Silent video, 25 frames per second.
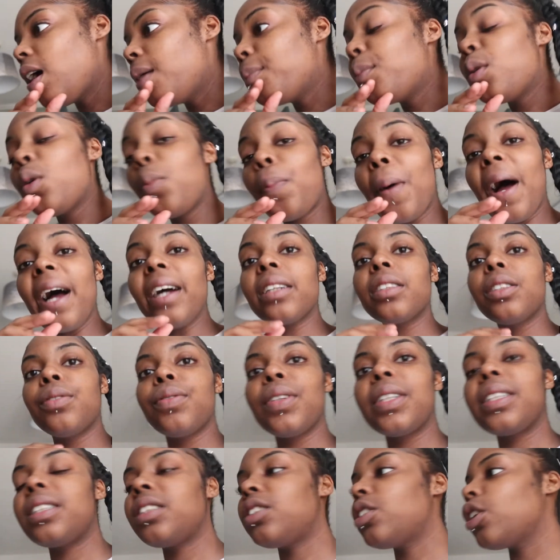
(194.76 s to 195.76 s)
i'm all packed and
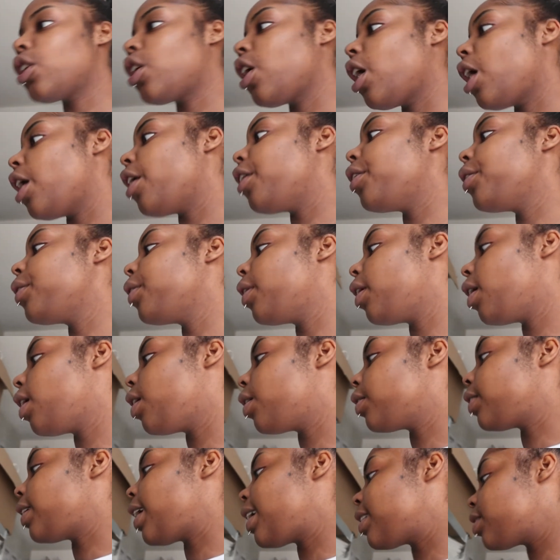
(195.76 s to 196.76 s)
ready to go
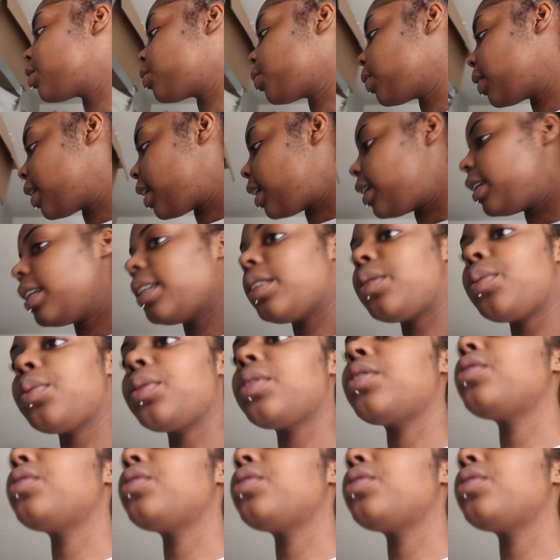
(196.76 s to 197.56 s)
oh that's what that lid was